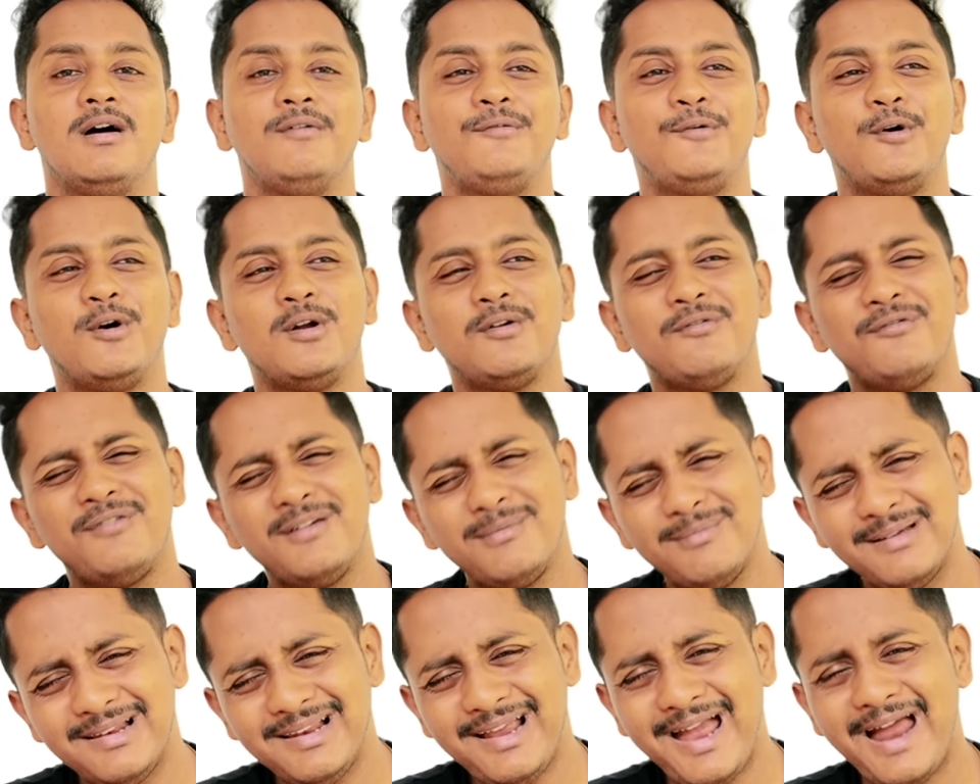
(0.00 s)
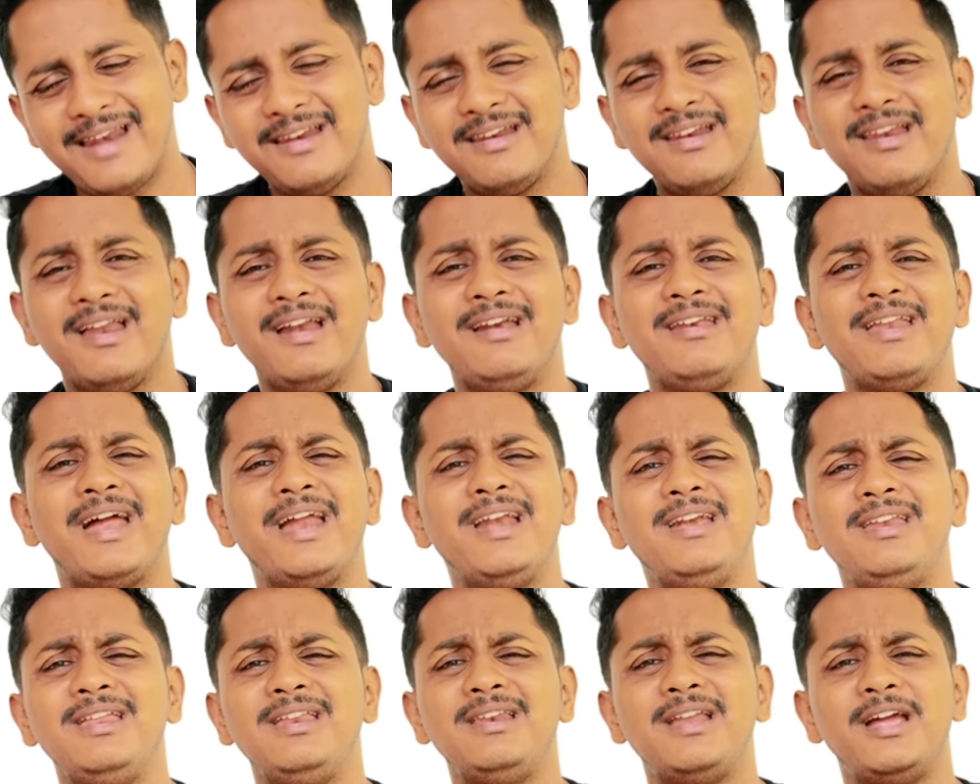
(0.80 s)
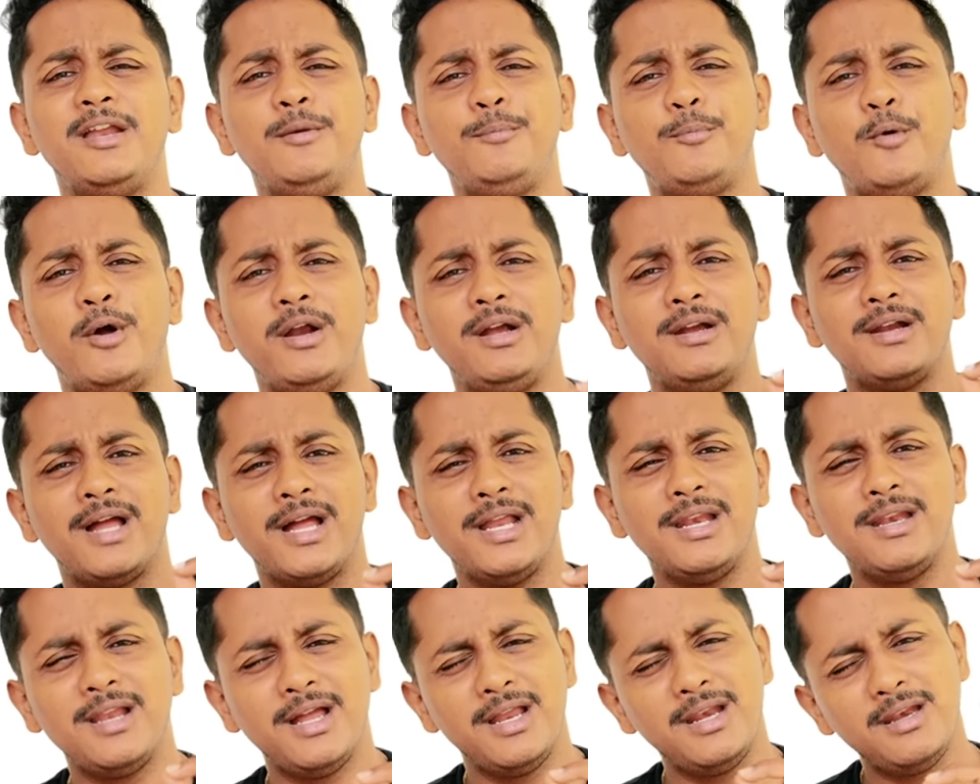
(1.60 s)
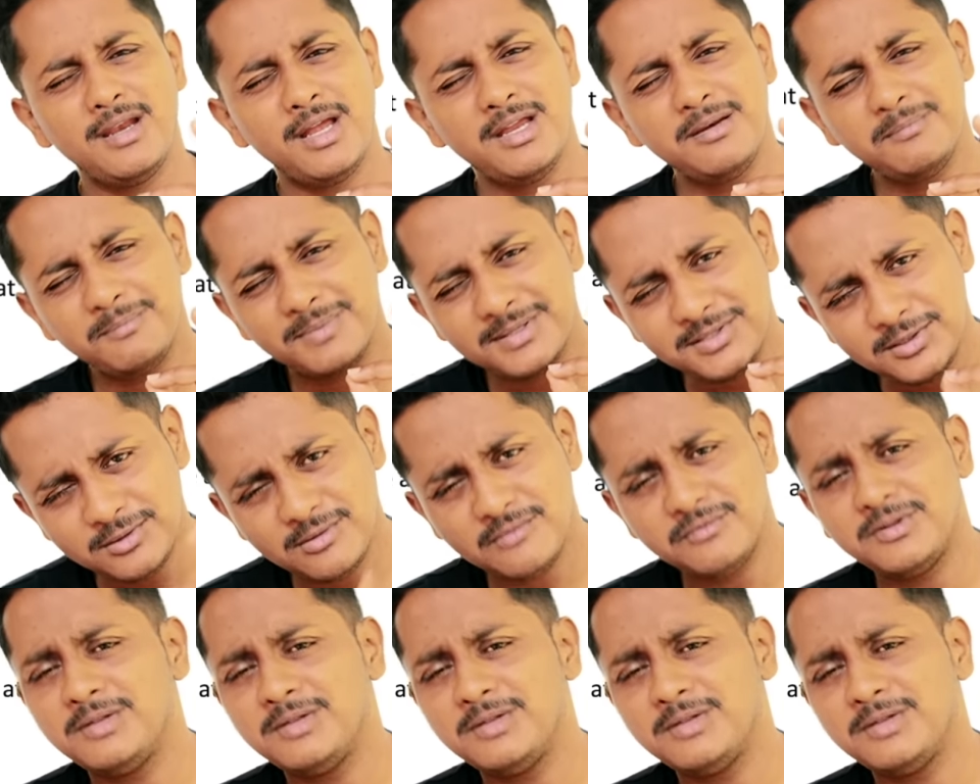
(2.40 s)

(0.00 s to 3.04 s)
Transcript: For female candidate, 99.999%